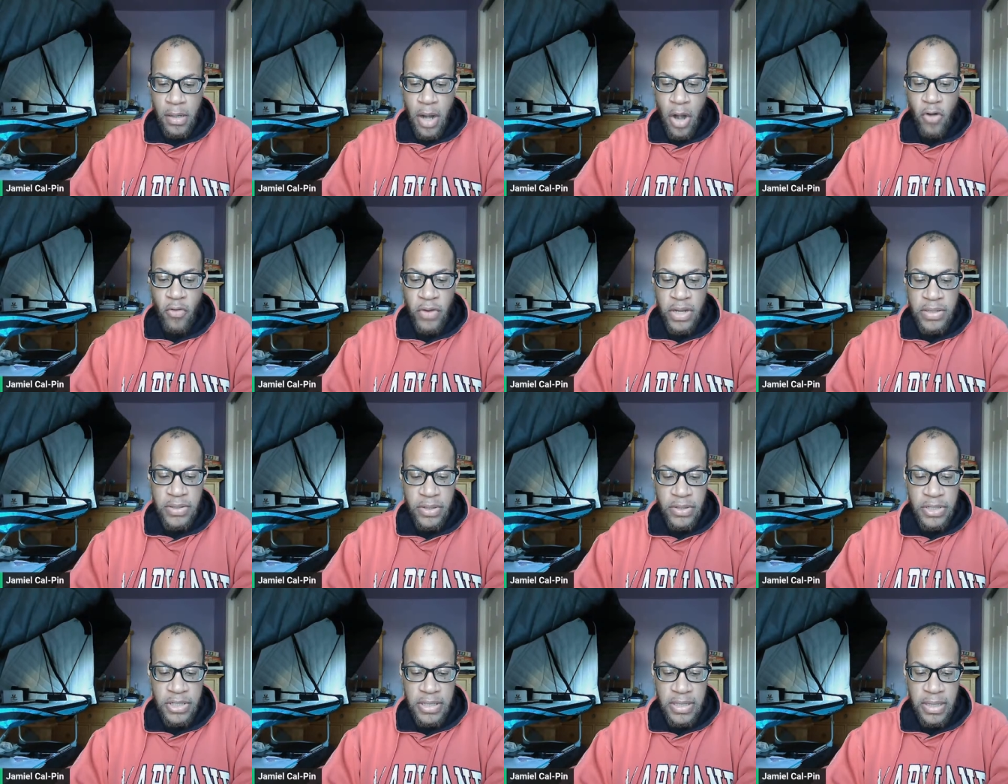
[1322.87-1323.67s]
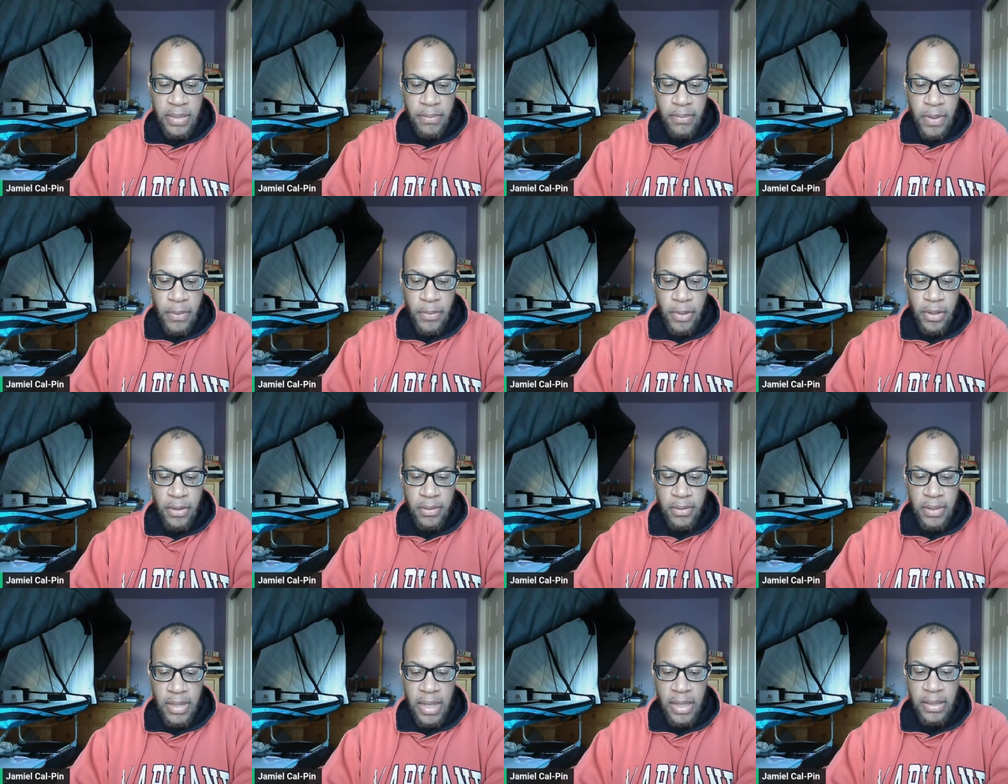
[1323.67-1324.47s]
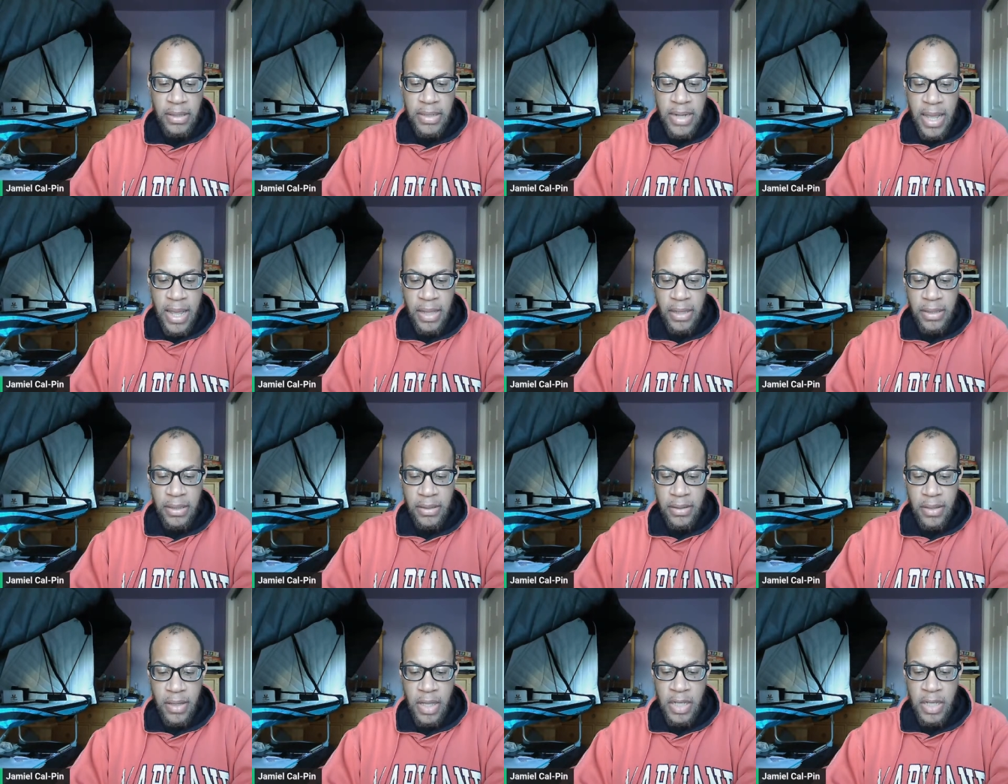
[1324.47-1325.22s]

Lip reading: Our research team member, Ellen Alley,